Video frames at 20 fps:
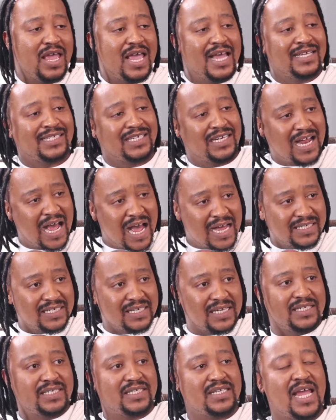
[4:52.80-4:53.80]
as an
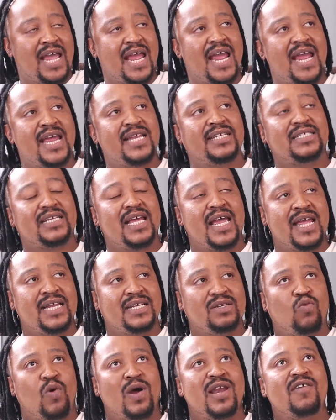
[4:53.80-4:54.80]
artist,
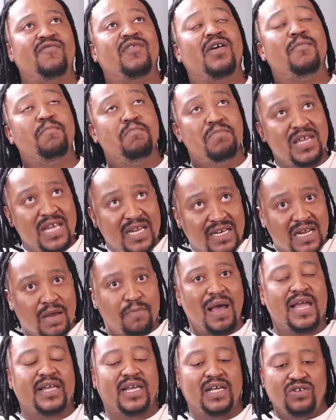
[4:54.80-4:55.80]
and whatever
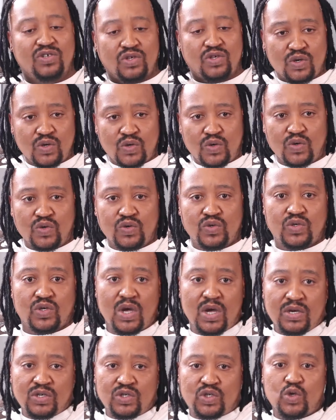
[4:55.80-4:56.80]
medium I can use
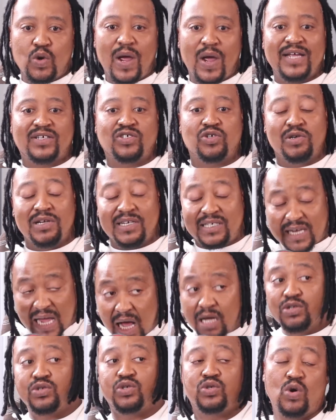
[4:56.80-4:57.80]
to actually
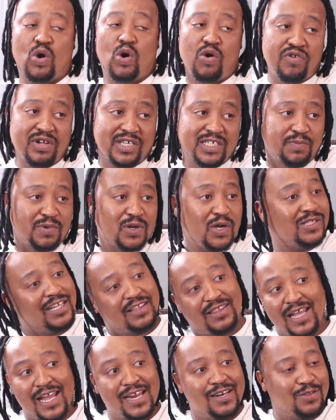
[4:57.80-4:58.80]
tell stories, because
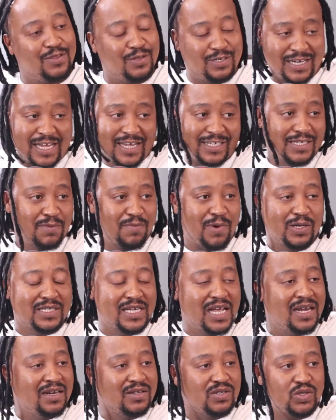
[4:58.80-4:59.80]
at the end of the day it's about
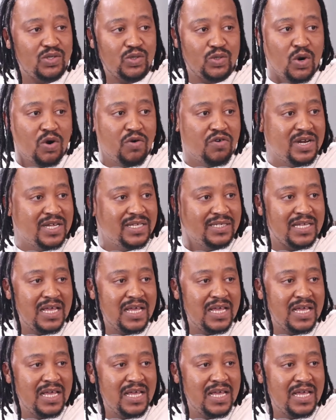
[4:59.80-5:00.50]
telling stories.